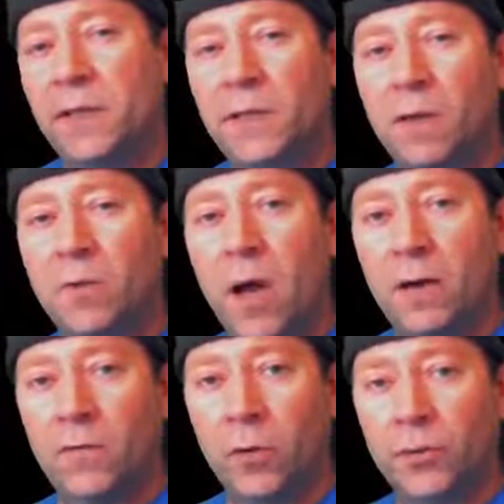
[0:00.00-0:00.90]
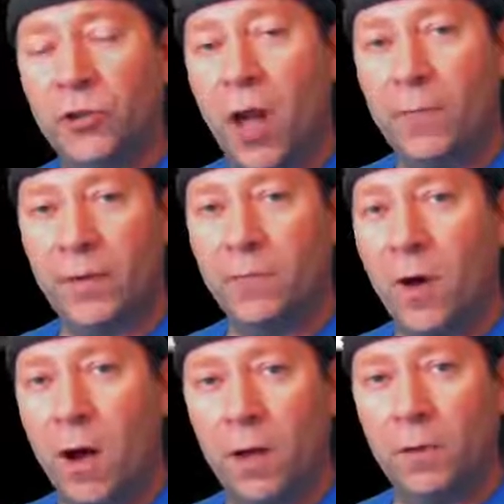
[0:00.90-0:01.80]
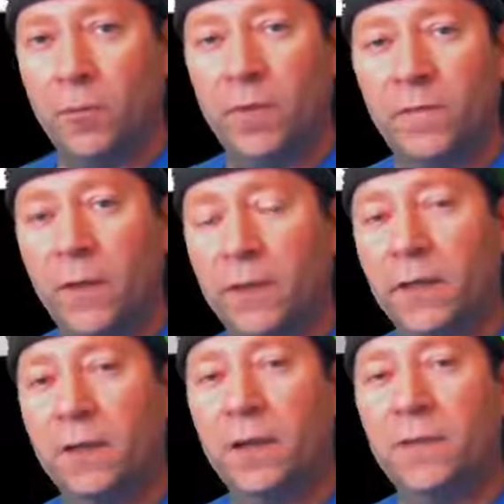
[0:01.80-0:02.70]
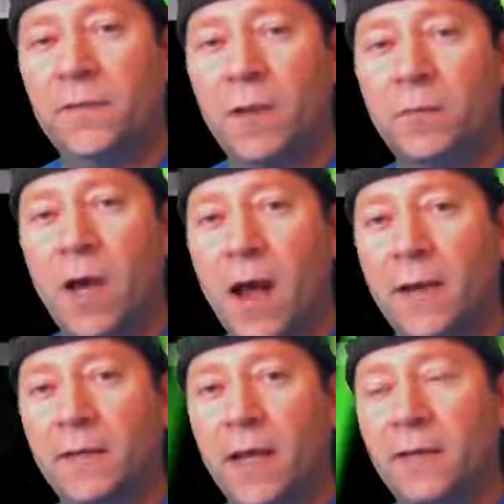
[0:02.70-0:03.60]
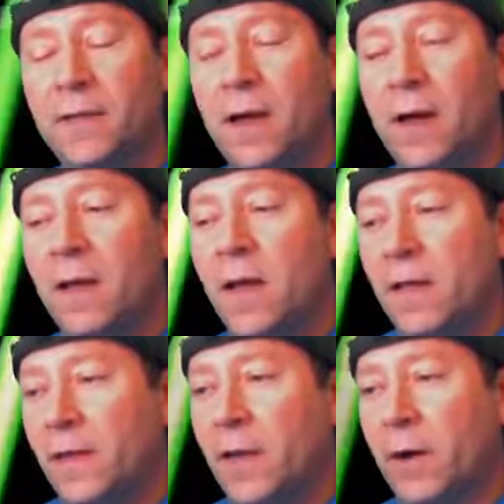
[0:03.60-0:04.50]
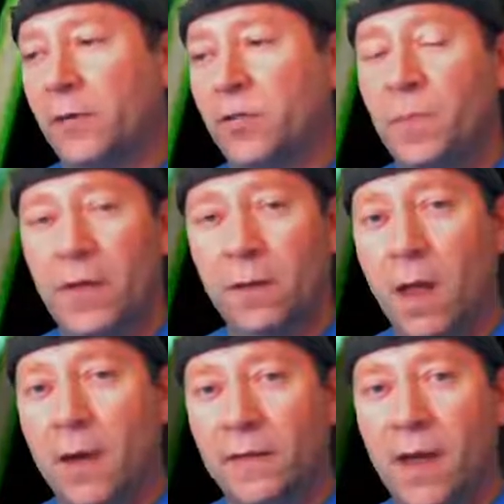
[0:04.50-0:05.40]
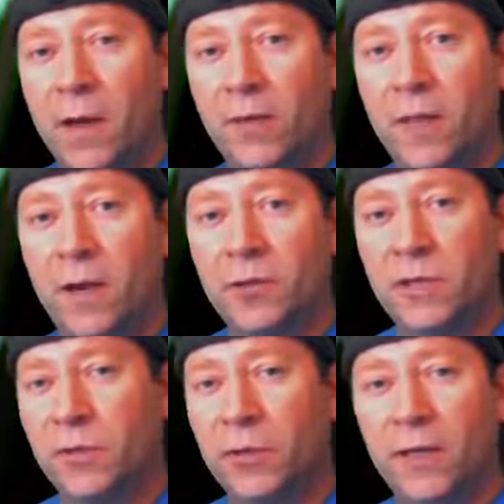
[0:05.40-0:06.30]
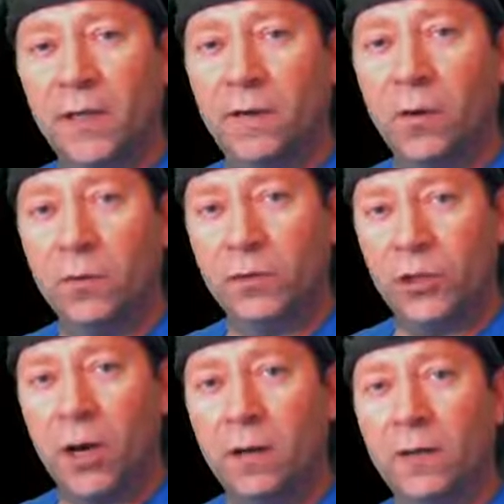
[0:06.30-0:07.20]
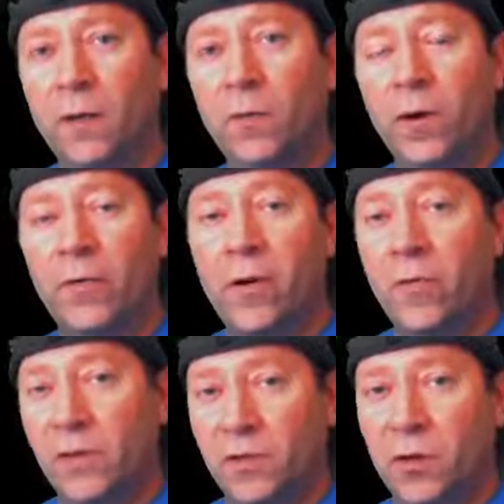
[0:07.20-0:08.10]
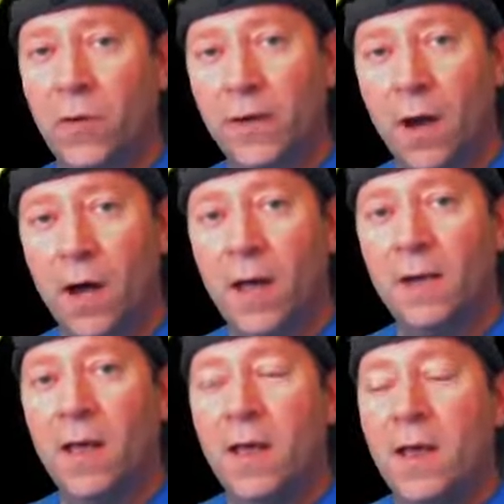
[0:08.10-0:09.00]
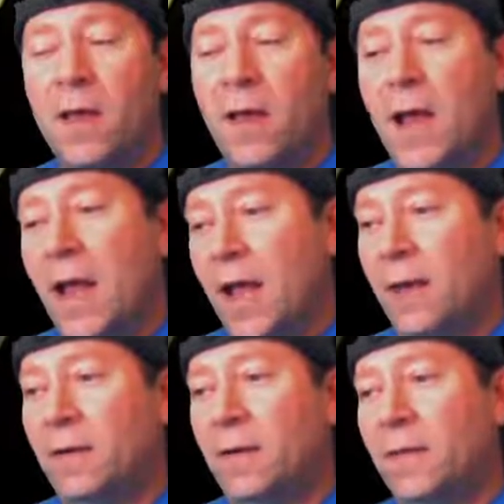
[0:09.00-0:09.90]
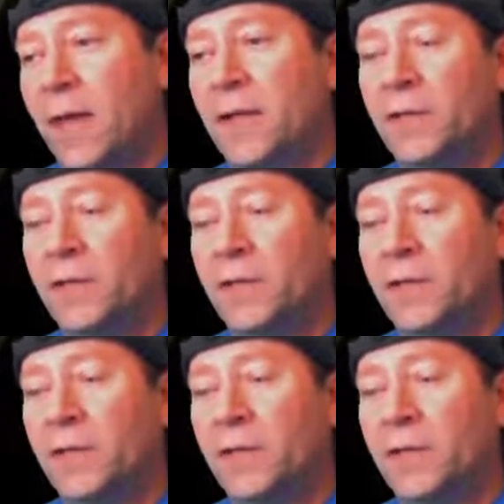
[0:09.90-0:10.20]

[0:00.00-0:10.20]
some kind of old shopping mall or pavilion of some kind, and the characters spend a lot of time in there just looking at old junk and wondering what's going on. And that's